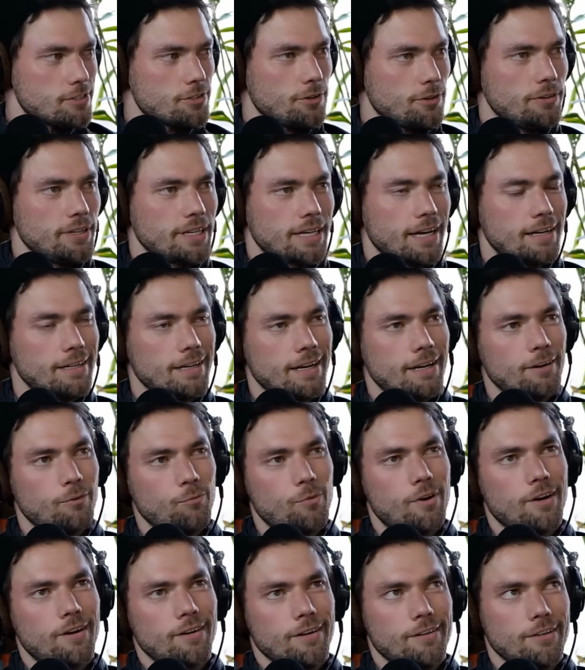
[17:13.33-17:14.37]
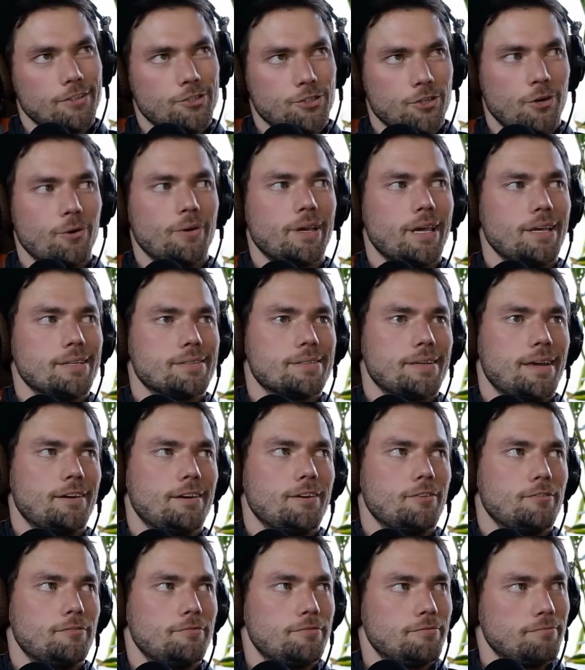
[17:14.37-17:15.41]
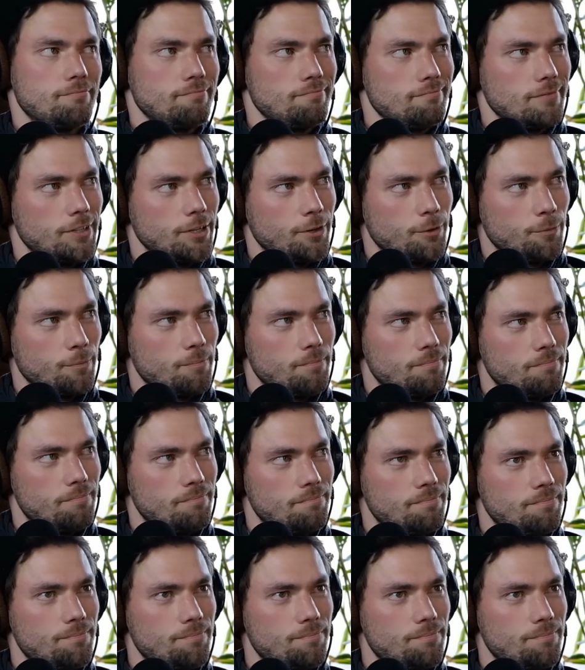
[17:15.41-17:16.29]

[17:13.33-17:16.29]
So like I wanted to showcase that of, you know,